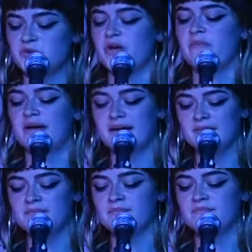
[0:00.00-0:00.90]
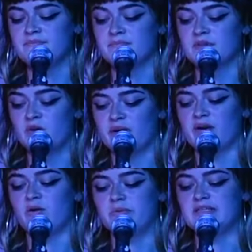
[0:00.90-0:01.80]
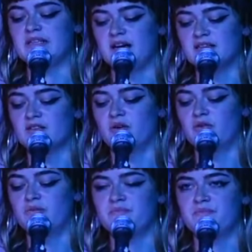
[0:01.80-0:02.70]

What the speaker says: dreaming, going home to Glasgow,